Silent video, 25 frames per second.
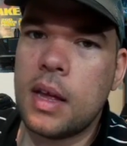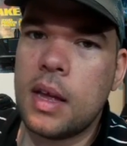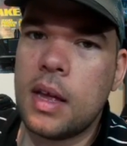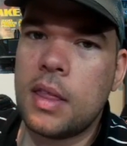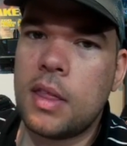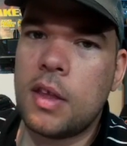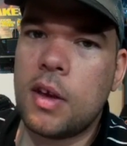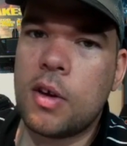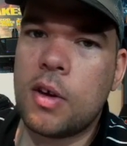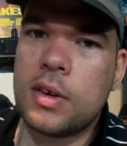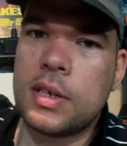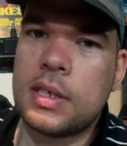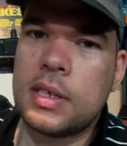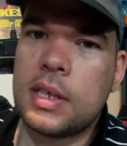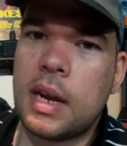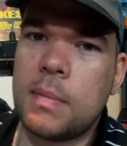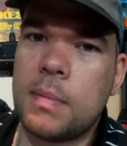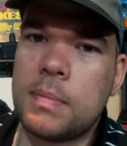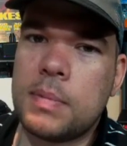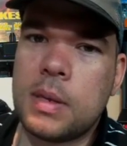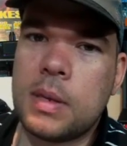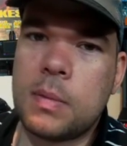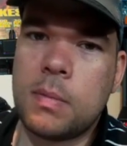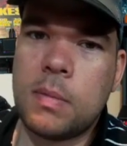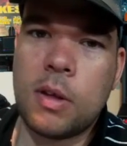They're going to set up
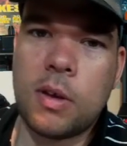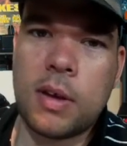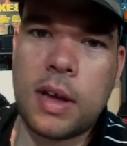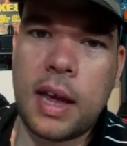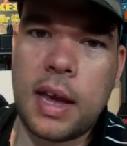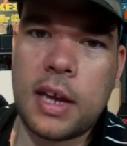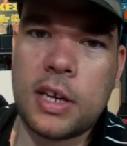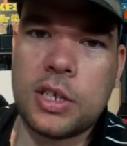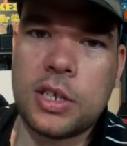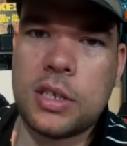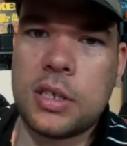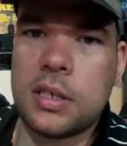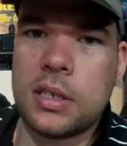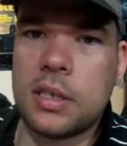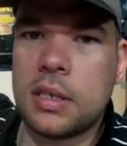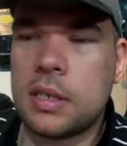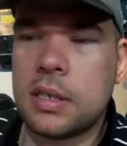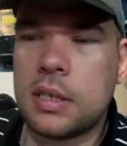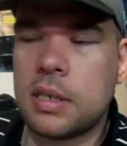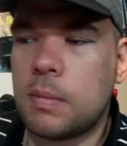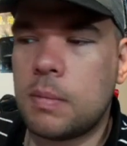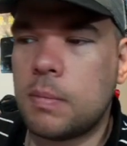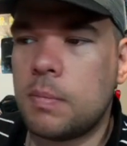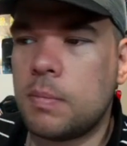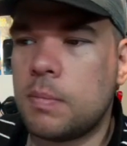some locations in
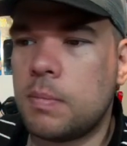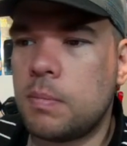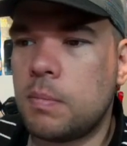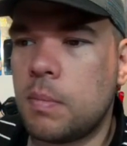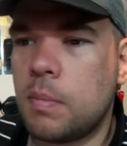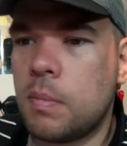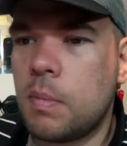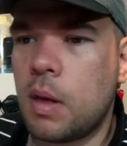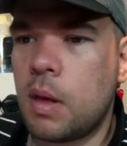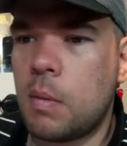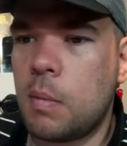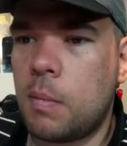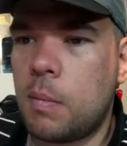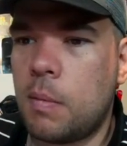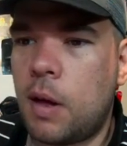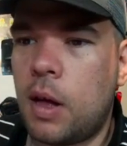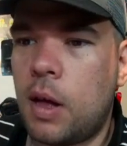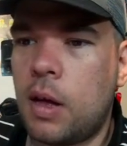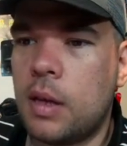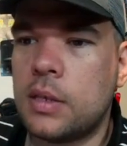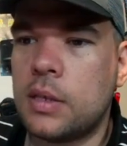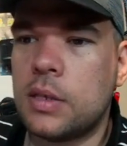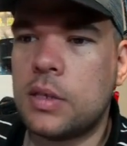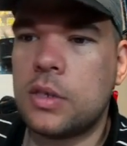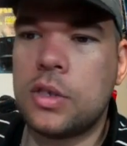some
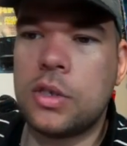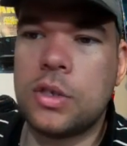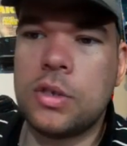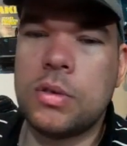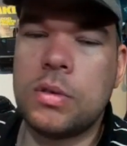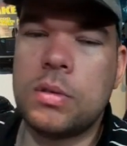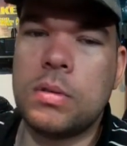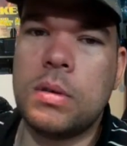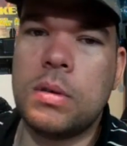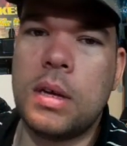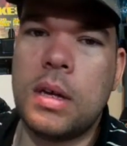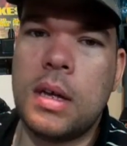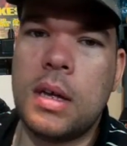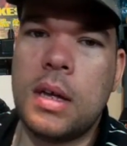malls to